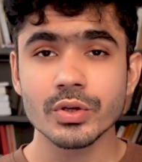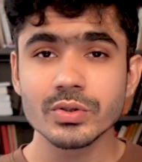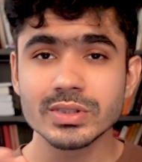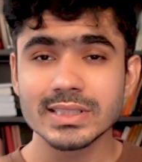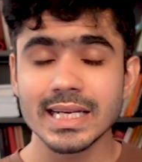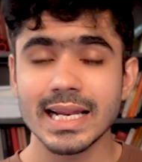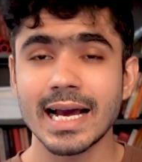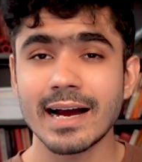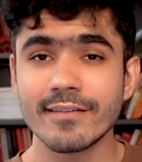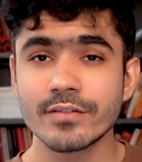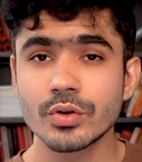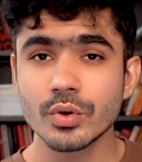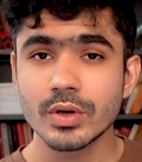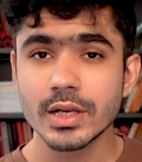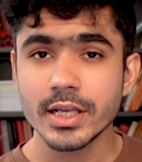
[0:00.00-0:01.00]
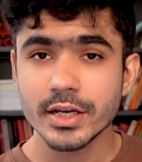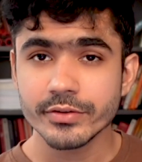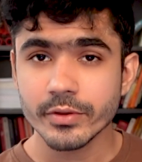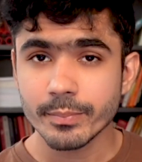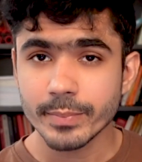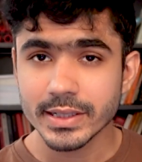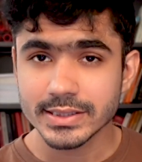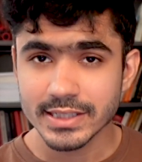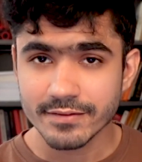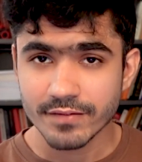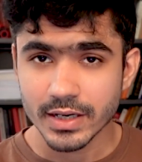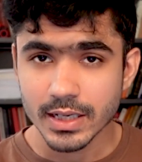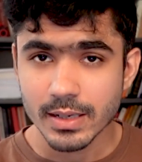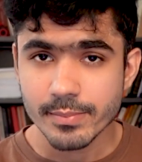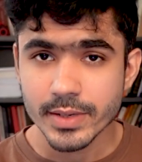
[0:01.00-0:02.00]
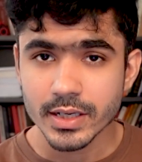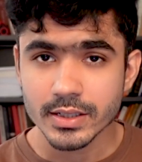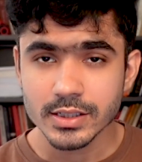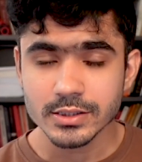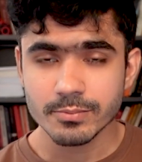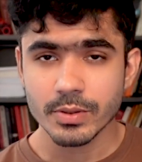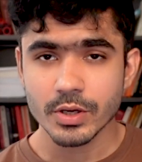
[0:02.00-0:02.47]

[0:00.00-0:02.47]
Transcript: You still have to clear your basic fundamentals